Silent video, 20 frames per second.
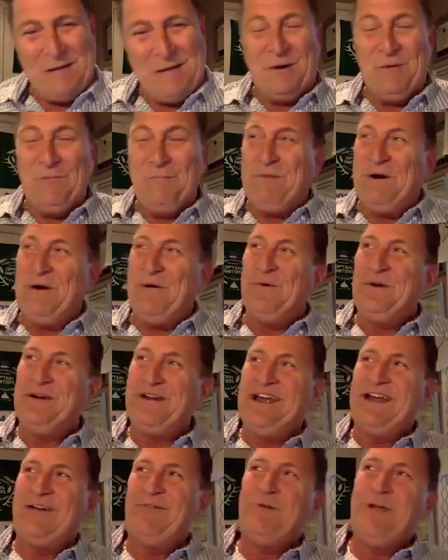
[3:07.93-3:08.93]
But
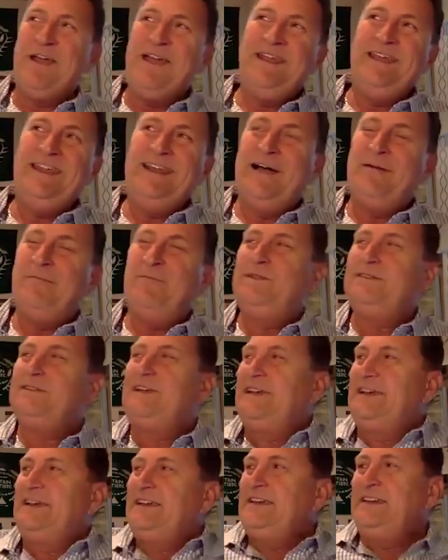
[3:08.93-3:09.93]
when I read it, I was
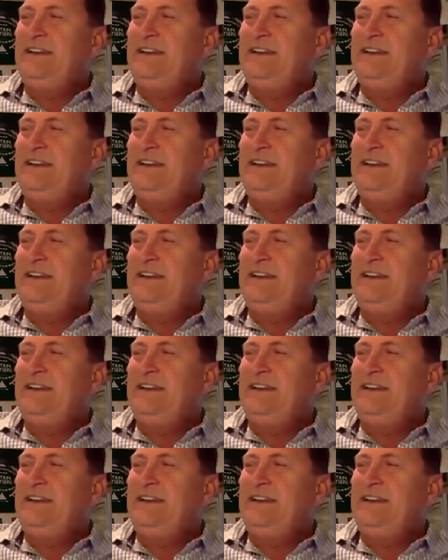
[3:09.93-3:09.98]
like,